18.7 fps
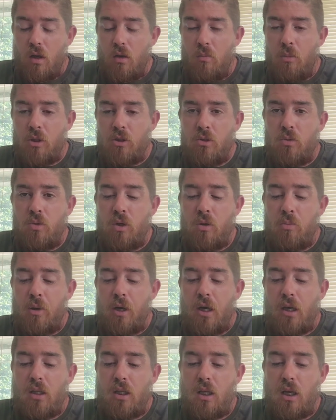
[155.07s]
But you want to
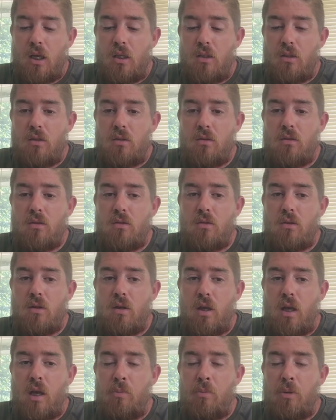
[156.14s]
pack light
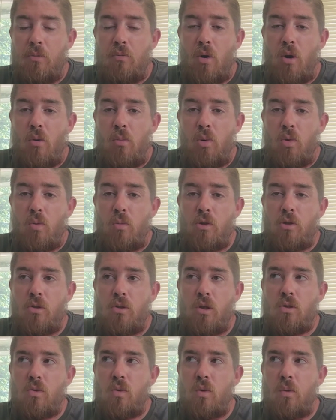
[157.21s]
and be mobile, but you
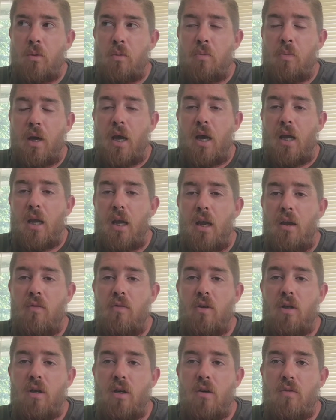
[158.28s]
also want to be packed
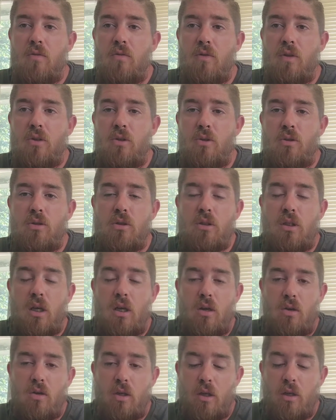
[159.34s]
heavy enough that you can stay
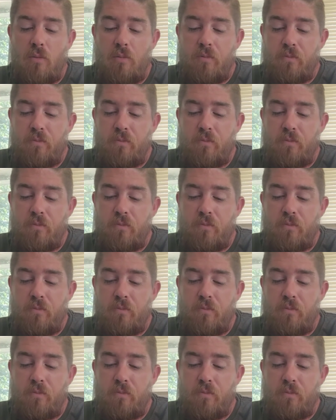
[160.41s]
all day.